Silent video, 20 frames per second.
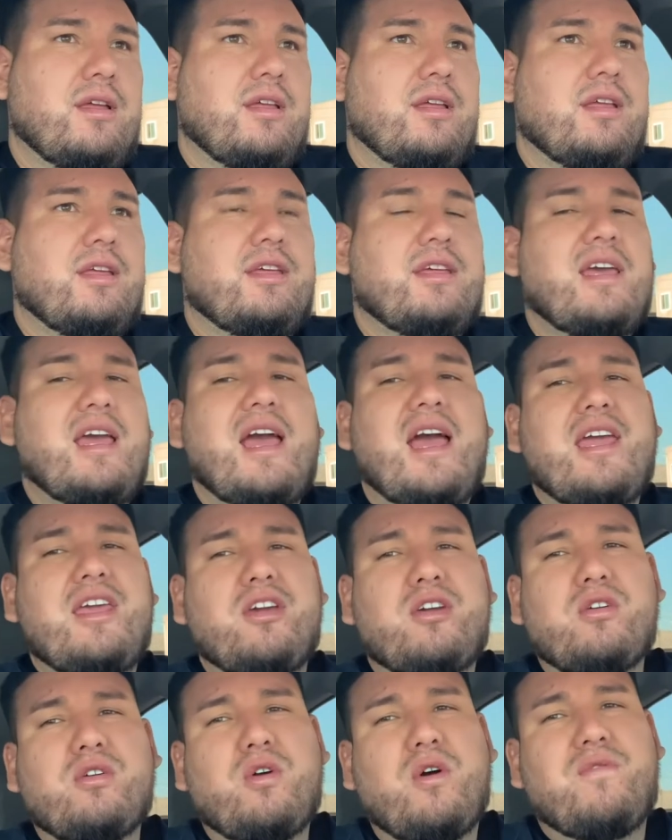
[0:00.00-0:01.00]
yeah, you
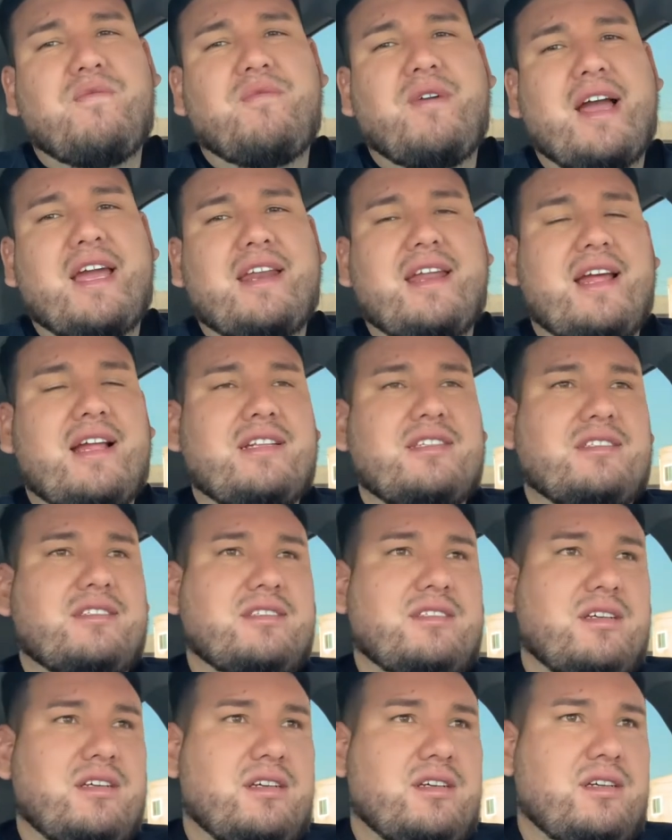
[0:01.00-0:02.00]
could go finance
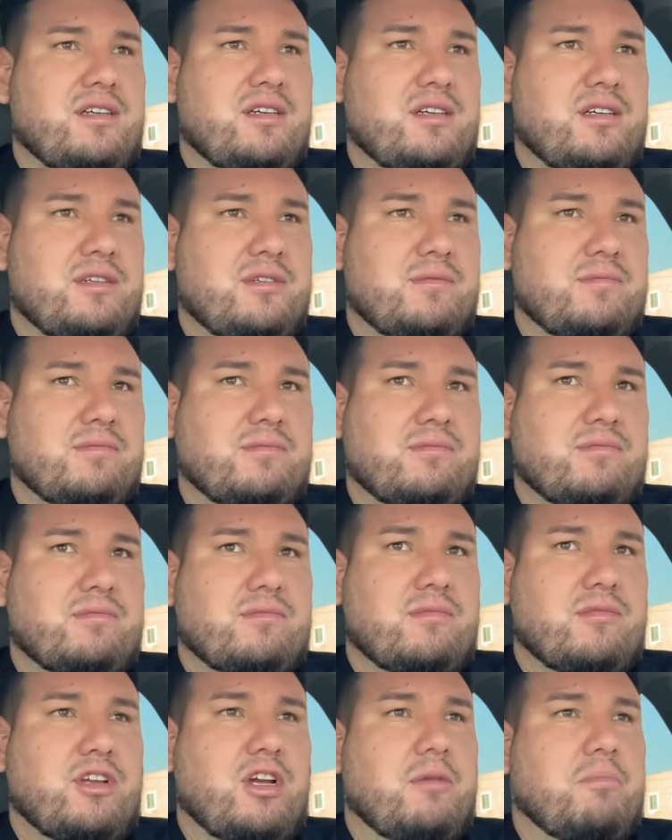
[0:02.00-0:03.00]
uh,
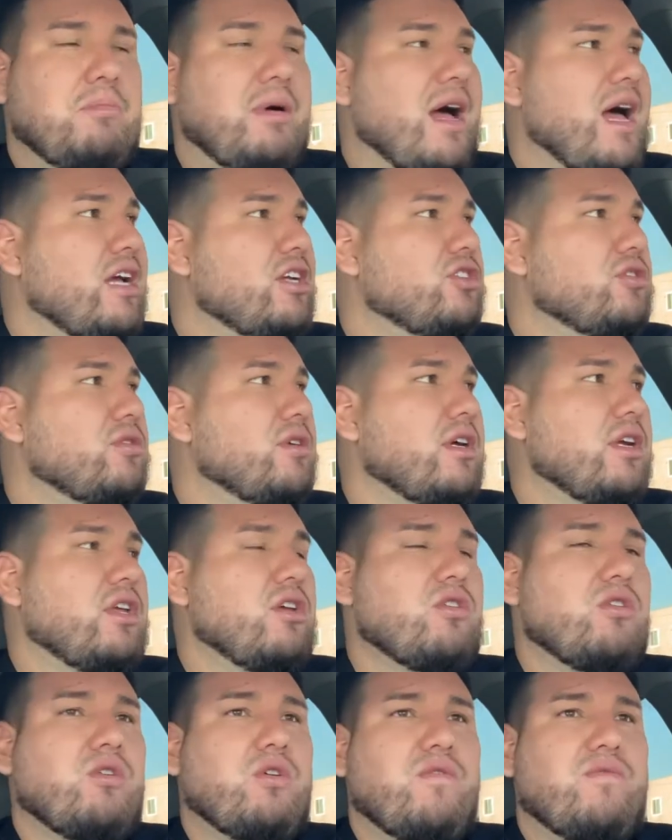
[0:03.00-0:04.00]
a box truck,
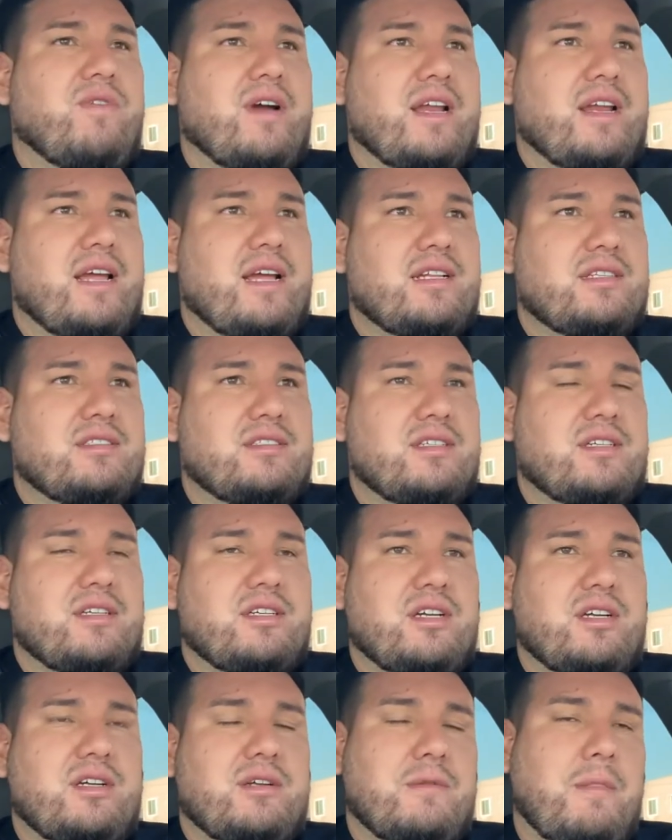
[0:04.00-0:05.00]
you could go finance
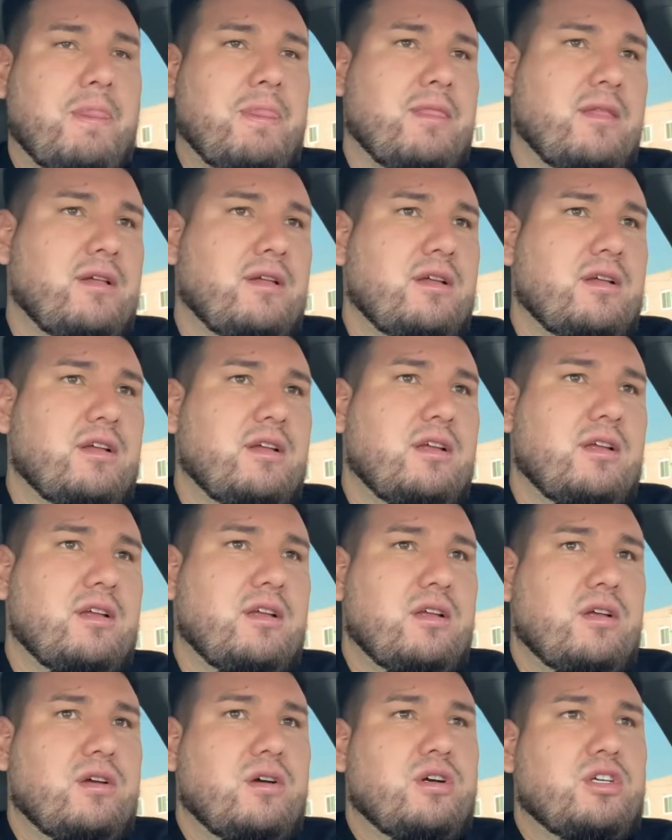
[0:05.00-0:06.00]
a,
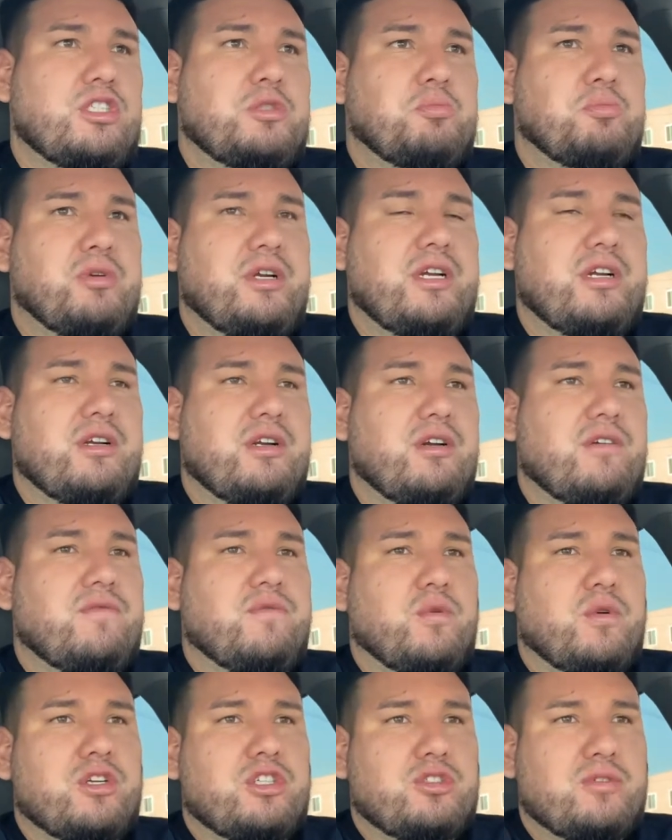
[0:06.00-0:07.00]
a Sprinter, a
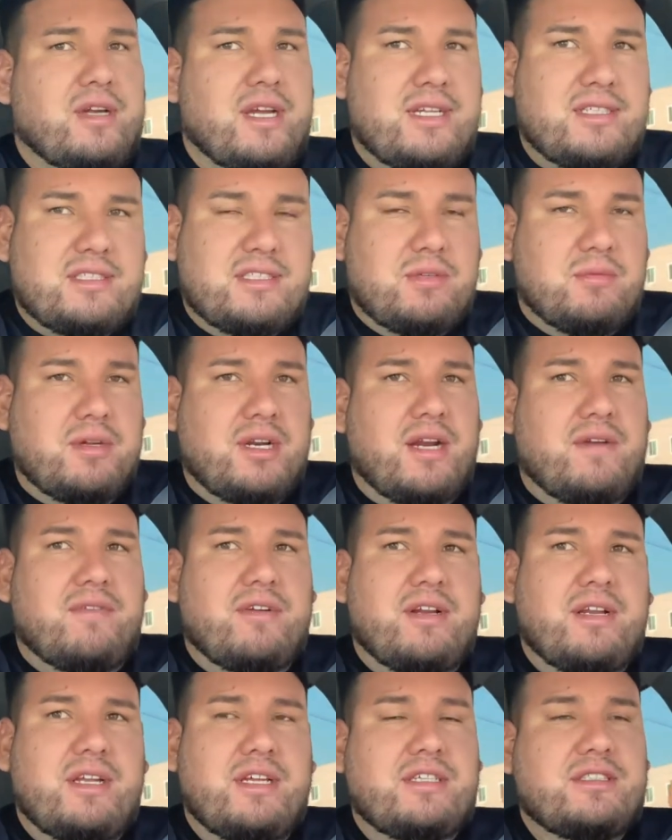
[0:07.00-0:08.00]
Ford Transit, whatever
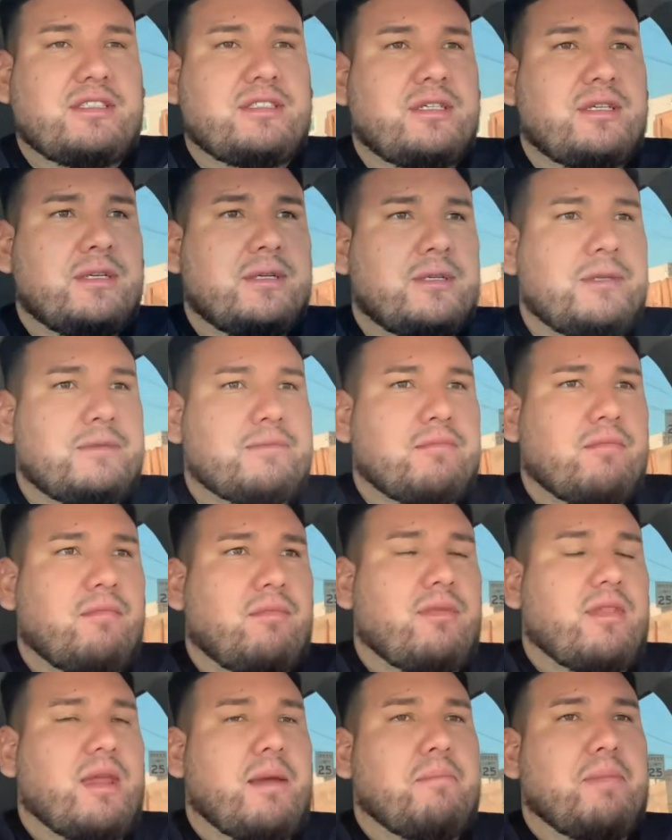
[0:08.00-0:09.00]
it is.
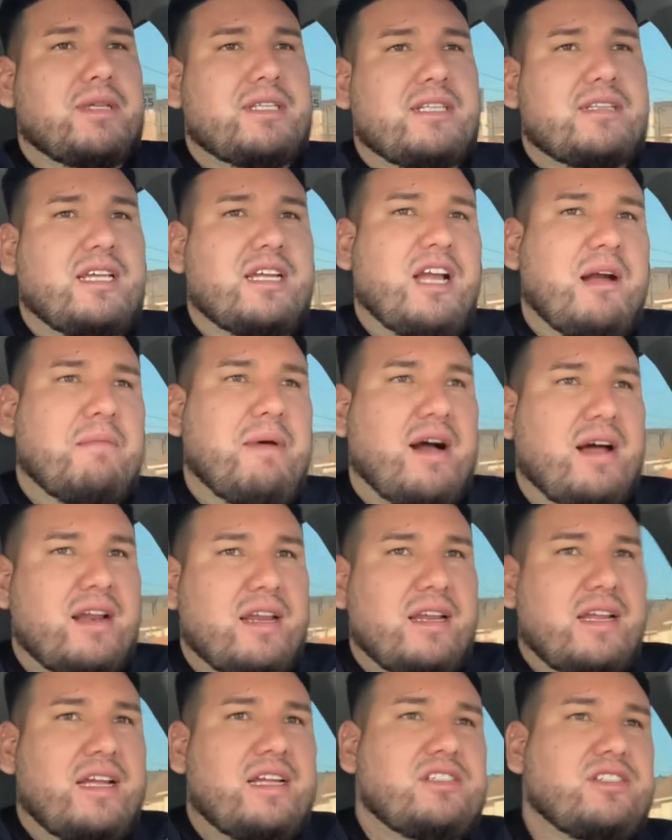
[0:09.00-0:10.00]
But the thing about
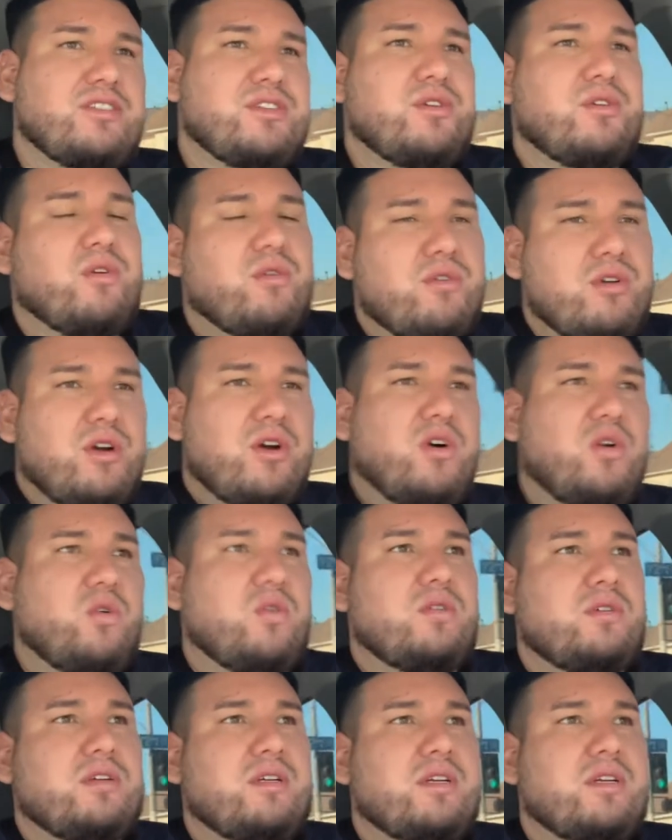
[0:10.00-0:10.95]
it is you don't know